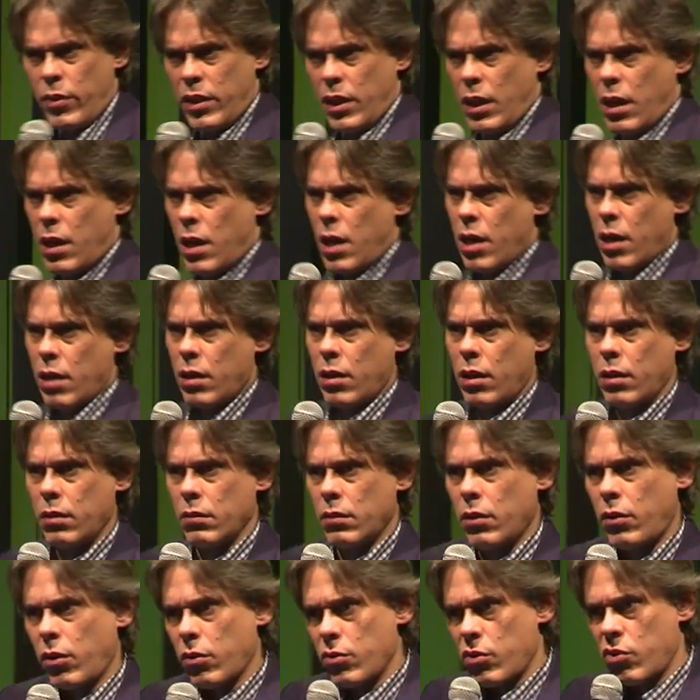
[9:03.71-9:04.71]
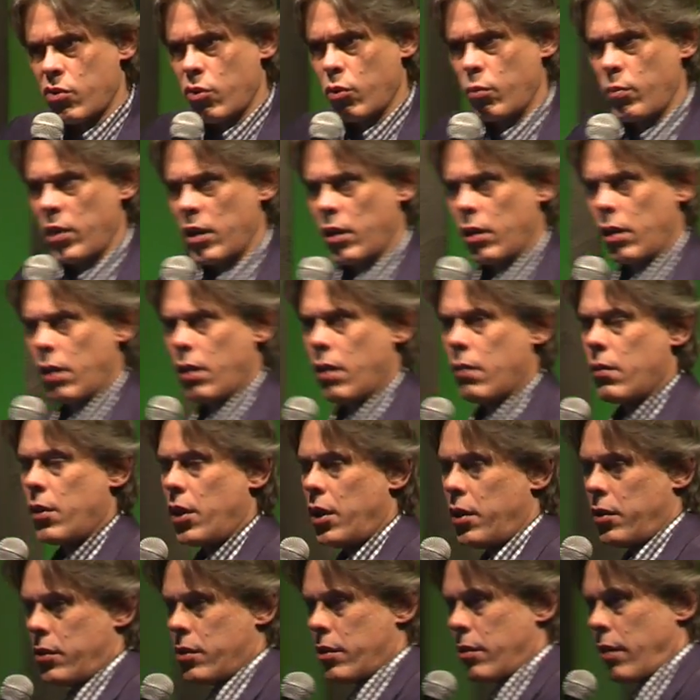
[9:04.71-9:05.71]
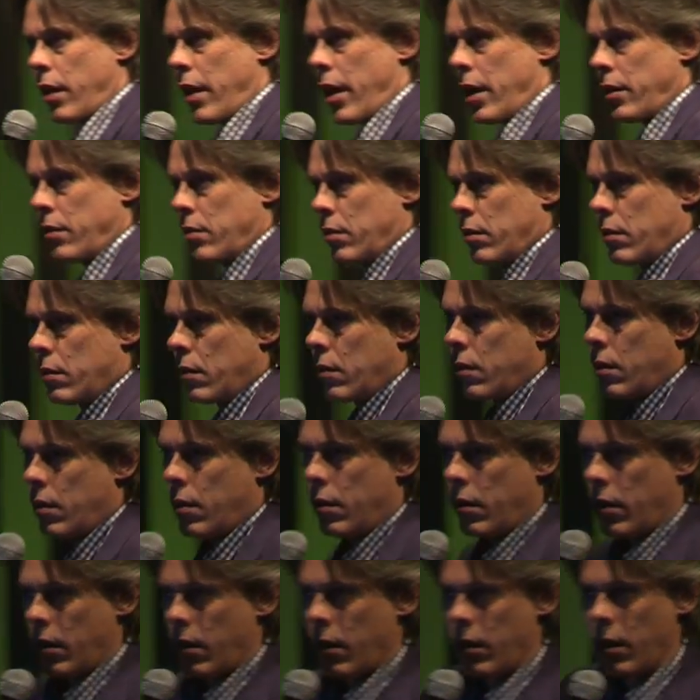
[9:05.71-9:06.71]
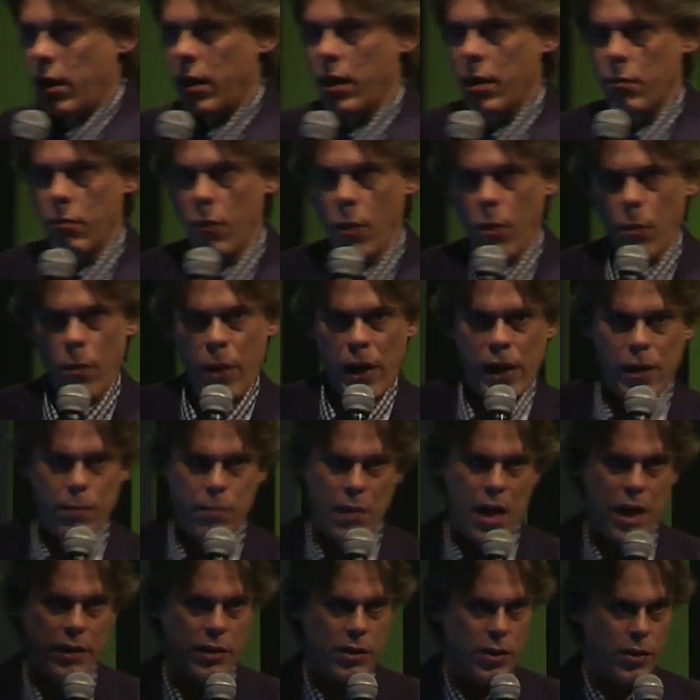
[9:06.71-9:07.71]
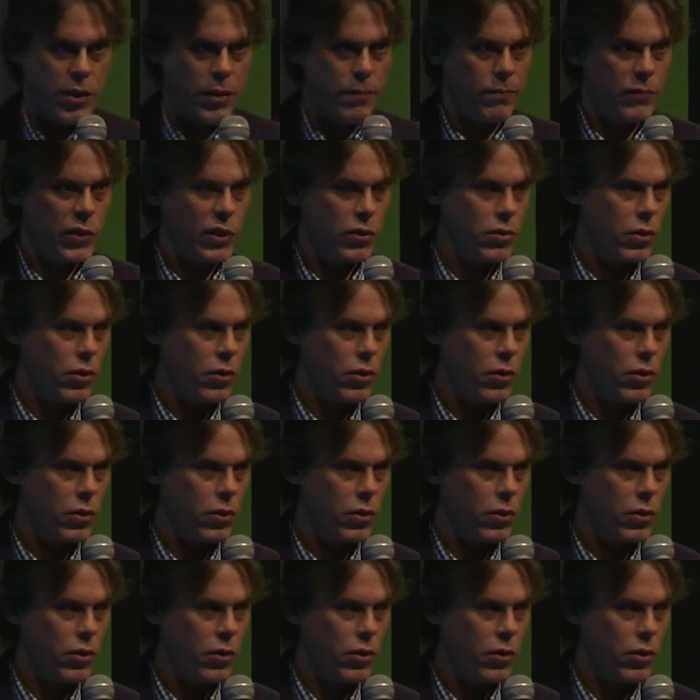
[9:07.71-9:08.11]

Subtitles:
We are consuming internet in a mobile manner.